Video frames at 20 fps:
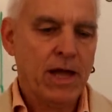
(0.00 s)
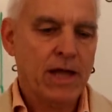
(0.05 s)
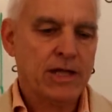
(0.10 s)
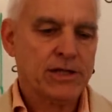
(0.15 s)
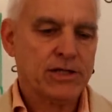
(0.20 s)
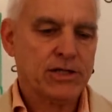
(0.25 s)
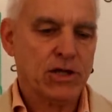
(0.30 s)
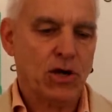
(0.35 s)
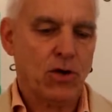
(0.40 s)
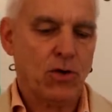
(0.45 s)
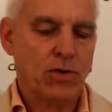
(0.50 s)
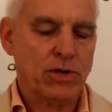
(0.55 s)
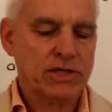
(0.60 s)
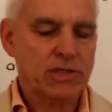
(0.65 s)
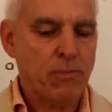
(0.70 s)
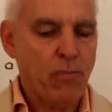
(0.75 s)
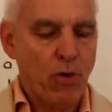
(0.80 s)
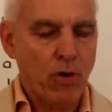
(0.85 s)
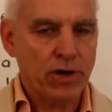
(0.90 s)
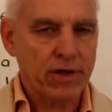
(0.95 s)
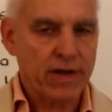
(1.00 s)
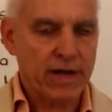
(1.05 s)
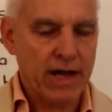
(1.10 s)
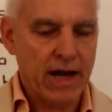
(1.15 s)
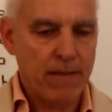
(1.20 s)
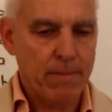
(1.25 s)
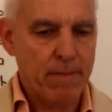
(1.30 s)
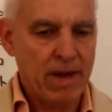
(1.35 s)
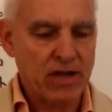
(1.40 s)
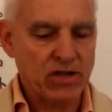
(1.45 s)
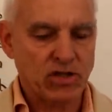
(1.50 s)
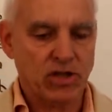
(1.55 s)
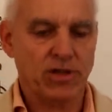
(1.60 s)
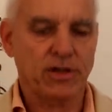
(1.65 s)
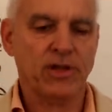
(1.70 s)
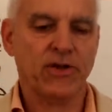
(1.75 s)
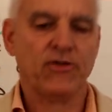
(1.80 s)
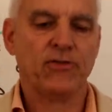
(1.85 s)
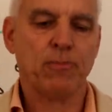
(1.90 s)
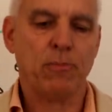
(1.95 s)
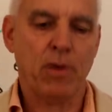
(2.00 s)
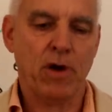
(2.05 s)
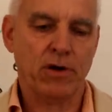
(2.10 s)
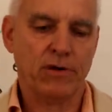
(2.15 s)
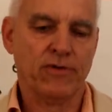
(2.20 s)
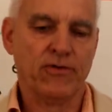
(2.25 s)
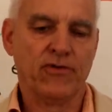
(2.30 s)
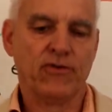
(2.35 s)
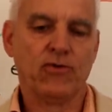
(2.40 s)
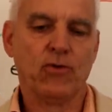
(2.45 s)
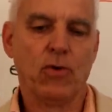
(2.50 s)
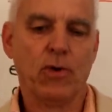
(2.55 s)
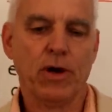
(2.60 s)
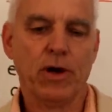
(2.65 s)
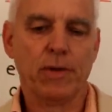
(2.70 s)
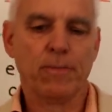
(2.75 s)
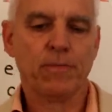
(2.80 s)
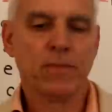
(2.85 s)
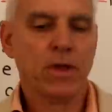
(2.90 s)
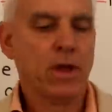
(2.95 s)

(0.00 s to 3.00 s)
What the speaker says: So it's important that I mention this part of the story.